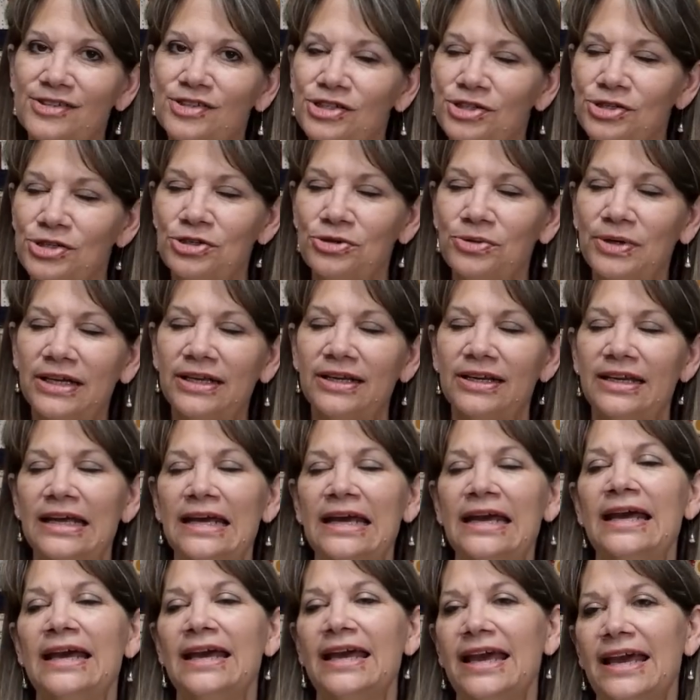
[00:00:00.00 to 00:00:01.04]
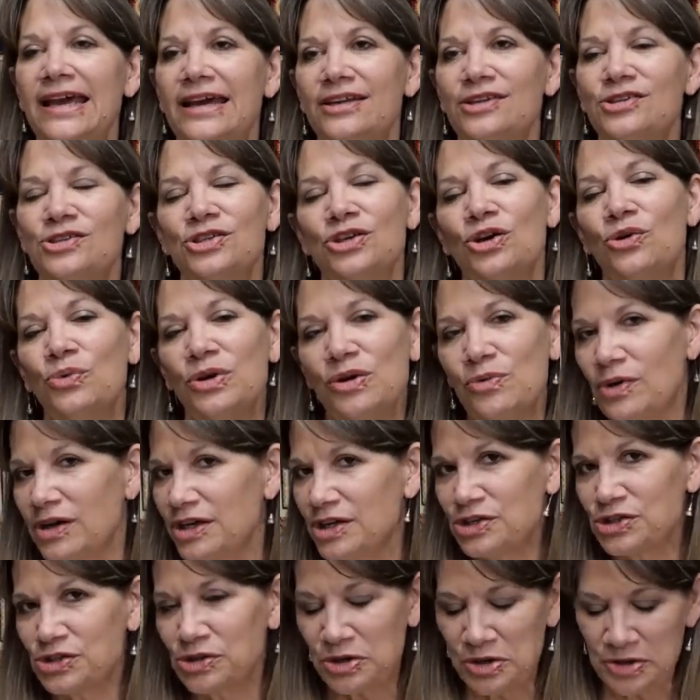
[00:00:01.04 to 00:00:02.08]
to do it and so we want
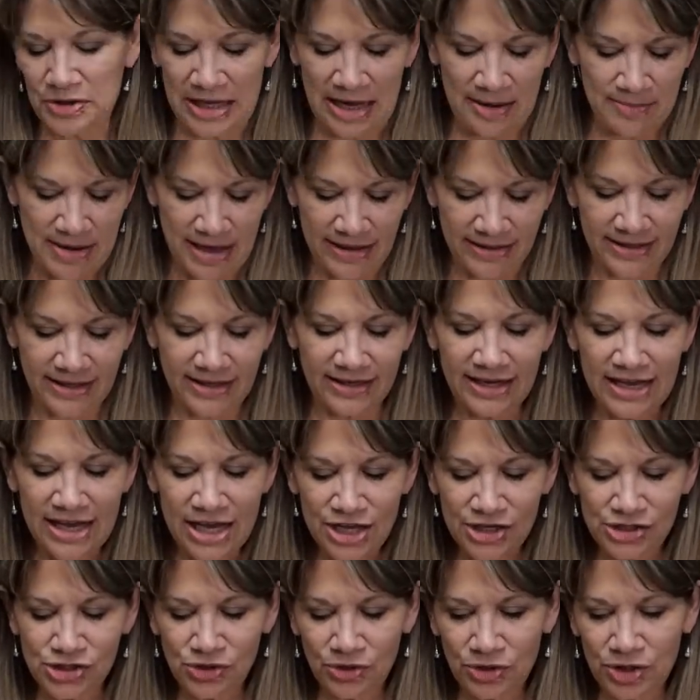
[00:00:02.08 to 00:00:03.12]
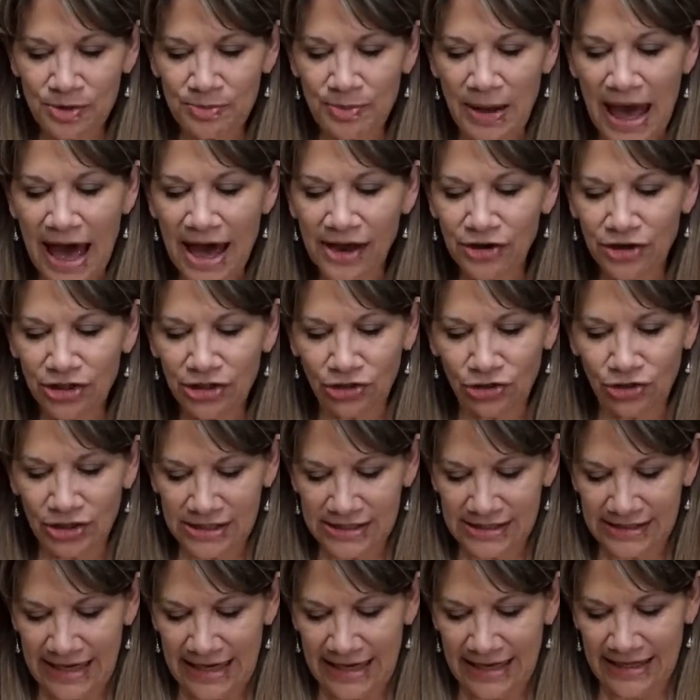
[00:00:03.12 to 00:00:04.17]
to show you that method so the pattern
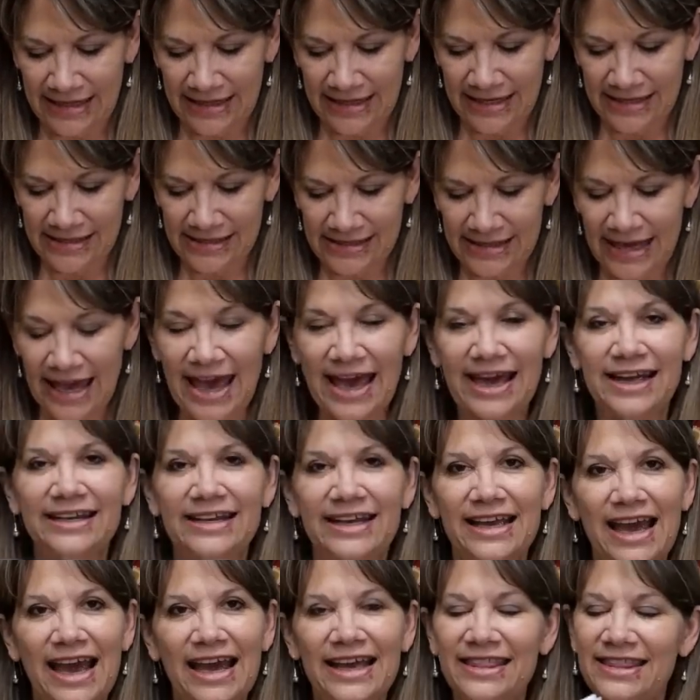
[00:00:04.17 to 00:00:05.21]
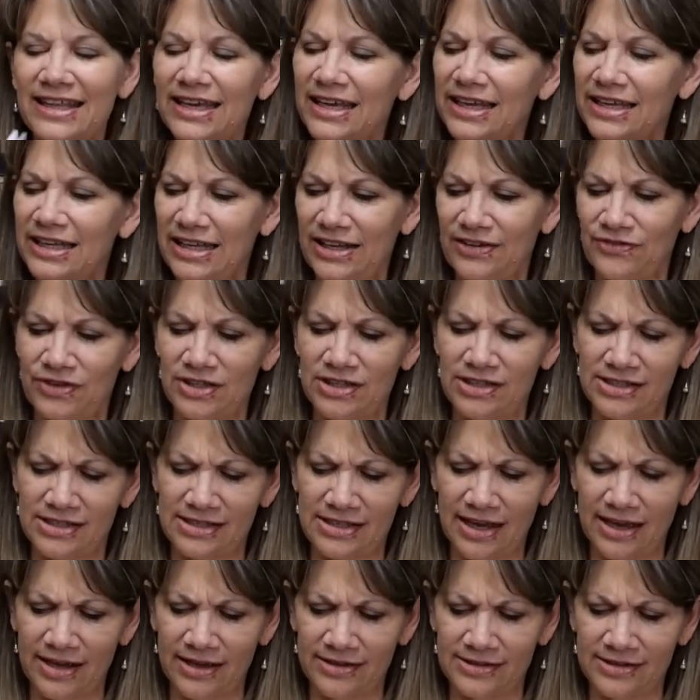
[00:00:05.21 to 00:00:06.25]
looks like this and i think it even
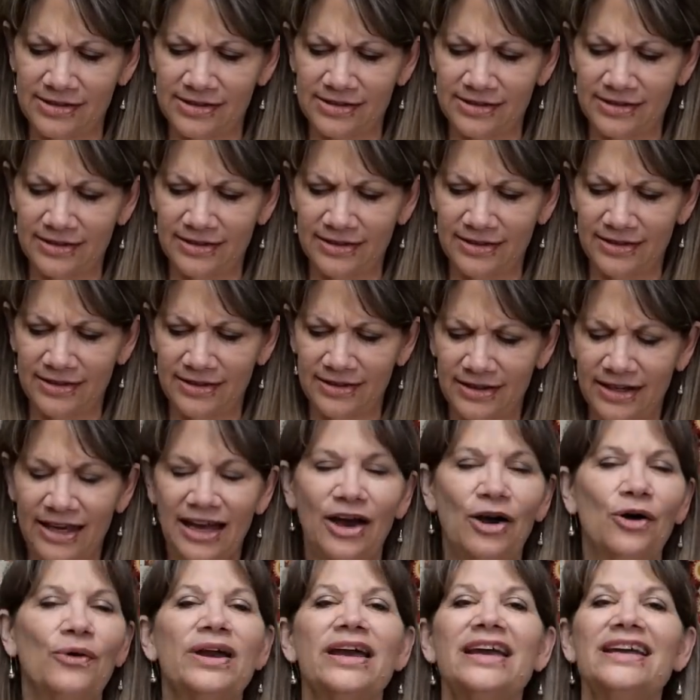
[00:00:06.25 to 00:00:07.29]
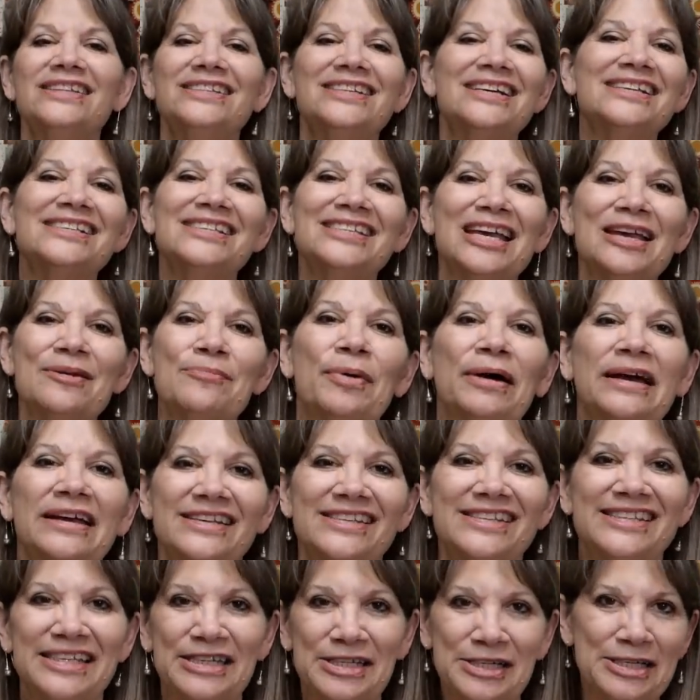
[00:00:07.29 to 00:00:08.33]
says Oh, it does say by
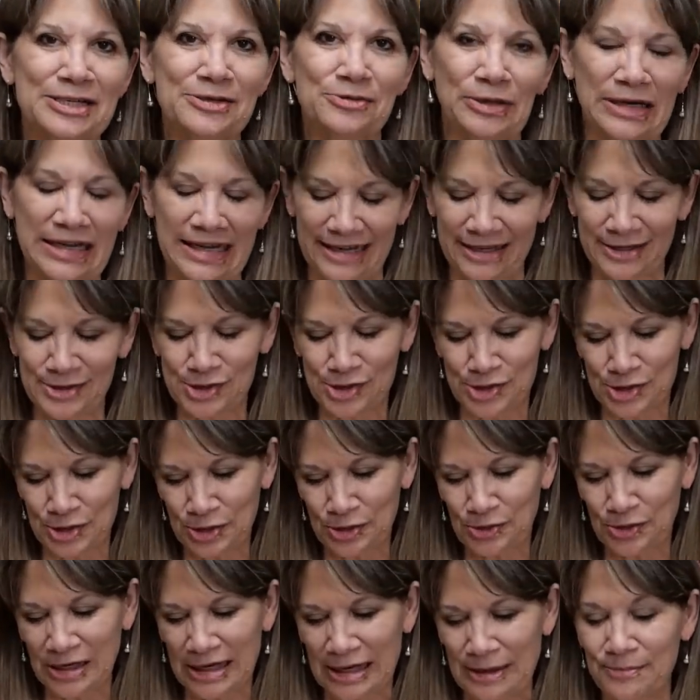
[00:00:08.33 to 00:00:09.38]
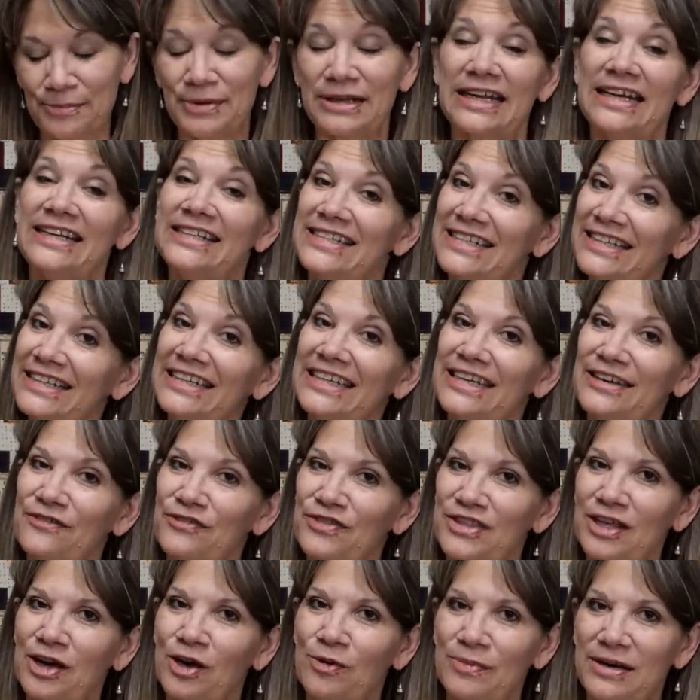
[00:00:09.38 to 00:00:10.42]
Cindy Rang, so, um, but I did give
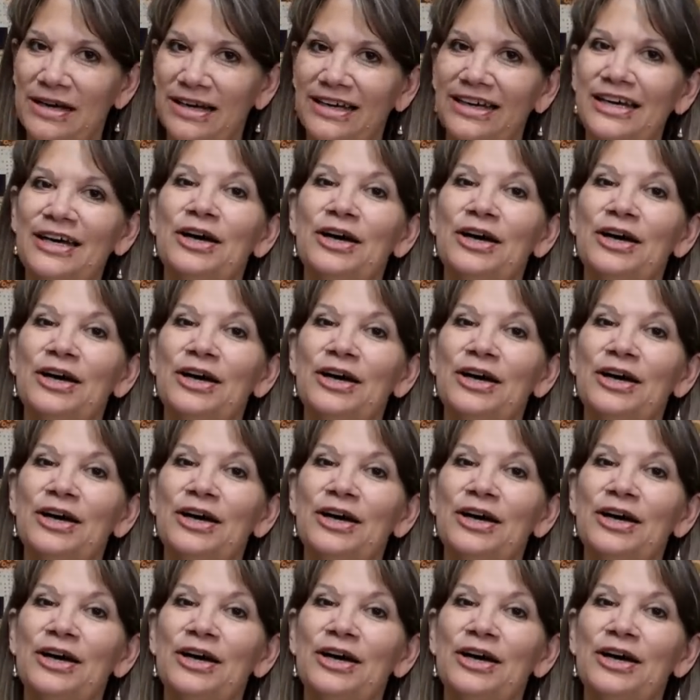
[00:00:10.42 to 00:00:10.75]
Thelma